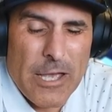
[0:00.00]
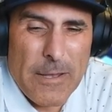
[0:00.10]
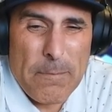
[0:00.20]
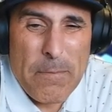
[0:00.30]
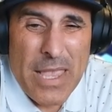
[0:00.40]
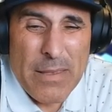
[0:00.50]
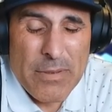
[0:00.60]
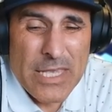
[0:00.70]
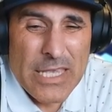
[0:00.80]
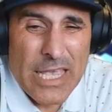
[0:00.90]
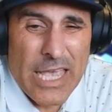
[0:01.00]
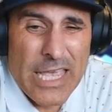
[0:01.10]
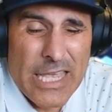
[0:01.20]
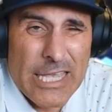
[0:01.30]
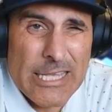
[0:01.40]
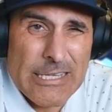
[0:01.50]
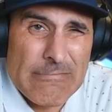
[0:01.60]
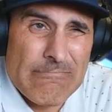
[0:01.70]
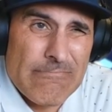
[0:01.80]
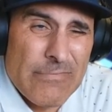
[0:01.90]
maybe a
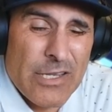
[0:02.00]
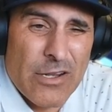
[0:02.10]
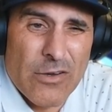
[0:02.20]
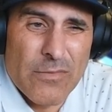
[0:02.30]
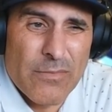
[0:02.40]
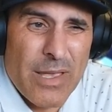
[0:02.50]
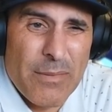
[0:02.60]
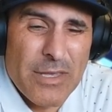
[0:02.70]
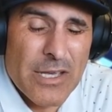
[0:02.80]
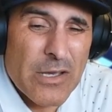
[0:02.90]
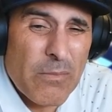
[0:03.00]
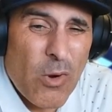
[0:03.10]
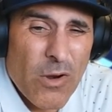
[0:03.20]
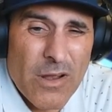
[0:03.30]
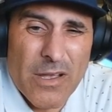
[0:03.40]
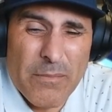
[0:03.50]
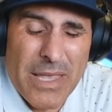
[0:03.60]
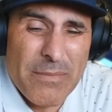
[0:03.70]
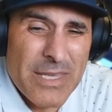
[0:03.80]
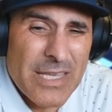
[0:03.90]
Gamora,
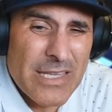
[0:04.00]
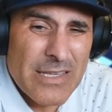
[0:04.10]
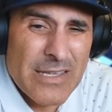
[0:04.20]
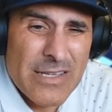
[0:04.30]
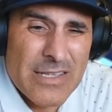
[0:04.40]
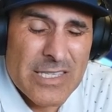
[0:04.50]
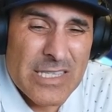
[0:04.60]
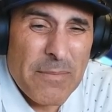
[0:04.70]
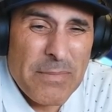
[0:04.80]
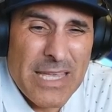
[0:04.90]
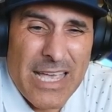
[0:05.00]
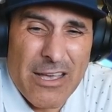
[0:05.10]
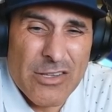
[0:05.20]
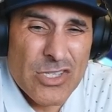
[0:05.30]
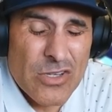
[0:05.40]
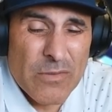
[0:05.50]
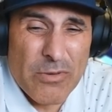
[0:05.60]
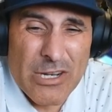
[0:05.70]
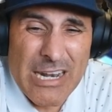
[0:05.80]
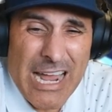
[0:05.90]
maybe something else. You could
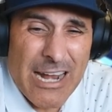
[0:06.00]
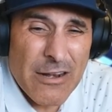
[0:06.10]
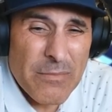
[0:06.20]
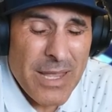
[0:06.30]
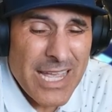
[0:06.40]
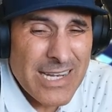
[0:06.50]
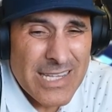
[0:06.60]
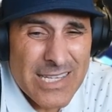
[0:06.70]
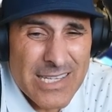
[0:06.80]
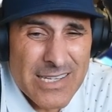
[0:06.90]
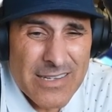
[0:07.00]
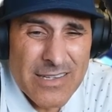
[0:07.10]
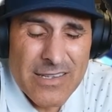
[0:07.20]
put an Iron Man in,